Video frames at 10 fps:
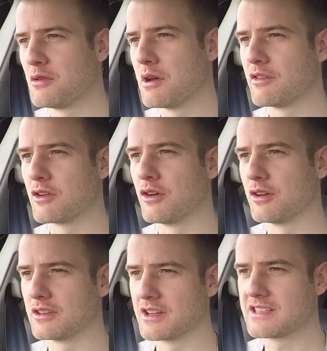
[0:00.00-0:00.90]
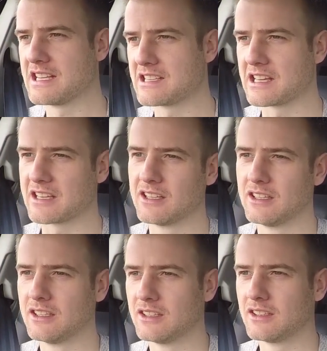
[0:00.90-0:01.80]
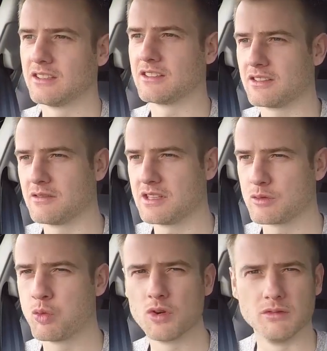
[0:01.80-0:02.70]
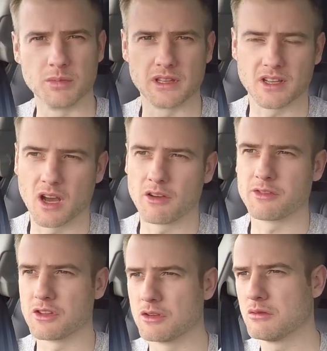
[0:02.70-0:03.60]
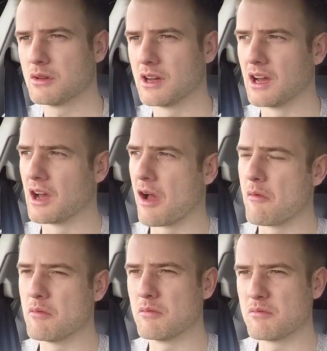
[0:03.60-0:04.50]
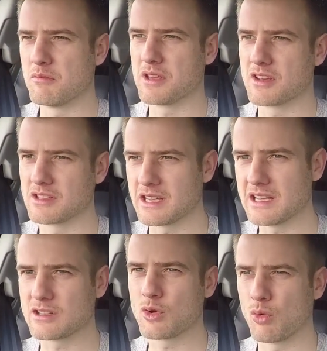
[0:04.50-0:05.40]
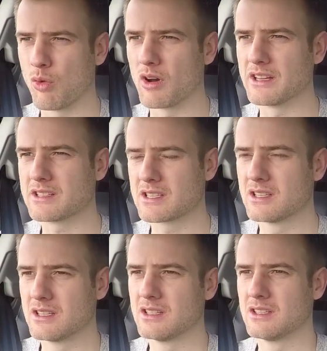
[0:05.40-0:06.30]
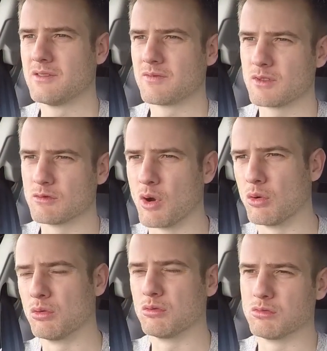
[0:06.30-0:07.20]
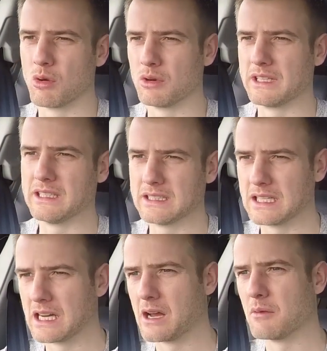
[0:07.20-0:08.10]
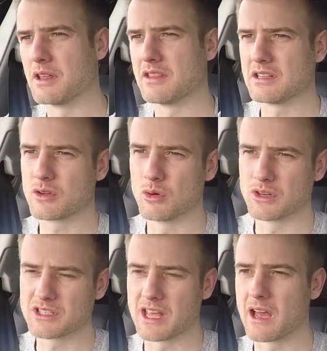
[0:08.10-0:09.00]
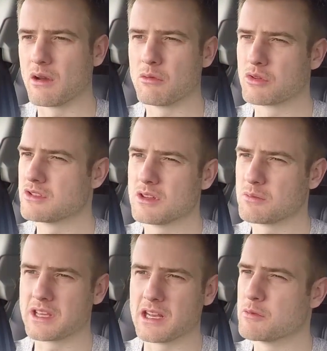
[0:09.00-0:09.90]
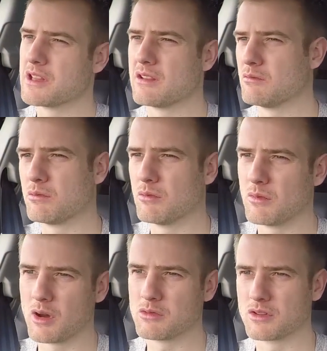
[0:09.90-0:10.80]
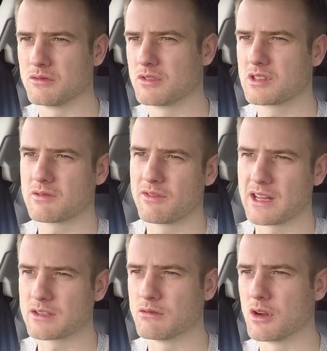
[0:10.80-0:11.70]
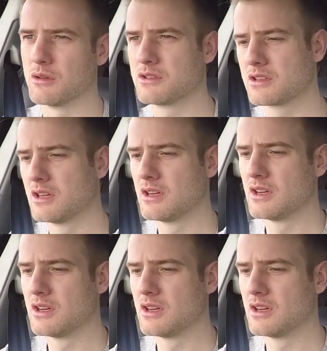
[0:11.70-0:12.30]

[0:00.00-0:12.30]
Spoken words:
ever got like seasick, this wouldn't be the car for you, because it is quite rolly in these corners now. It wasn't at the beginning, but then I was on flatter roads.